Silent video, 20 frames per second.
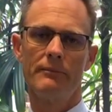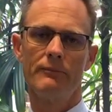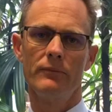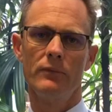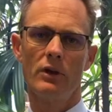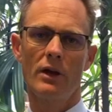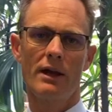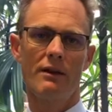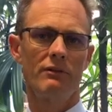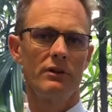
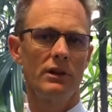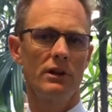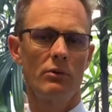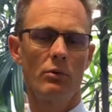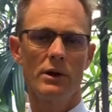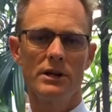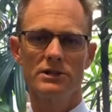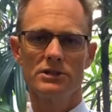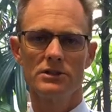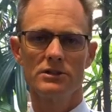you have any
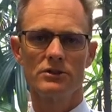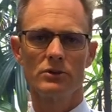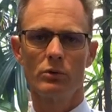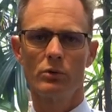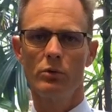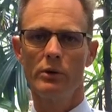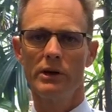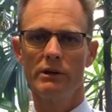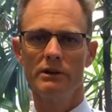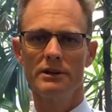questions or
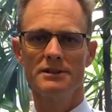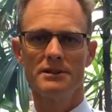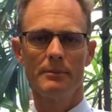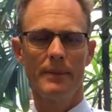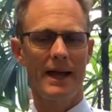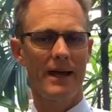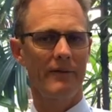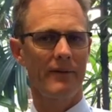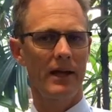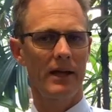queries
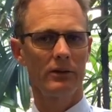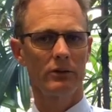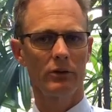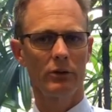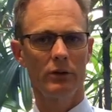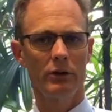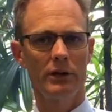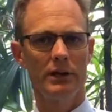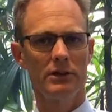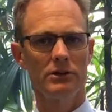about that
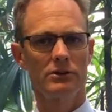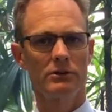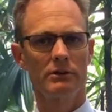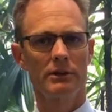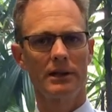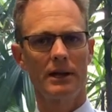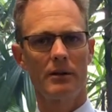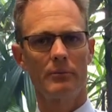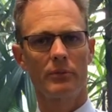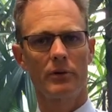learning
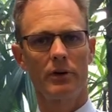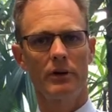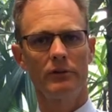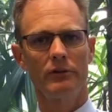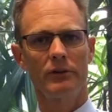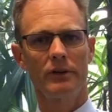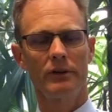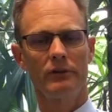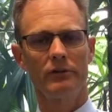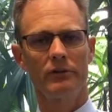during that
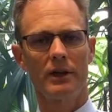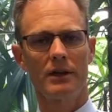process,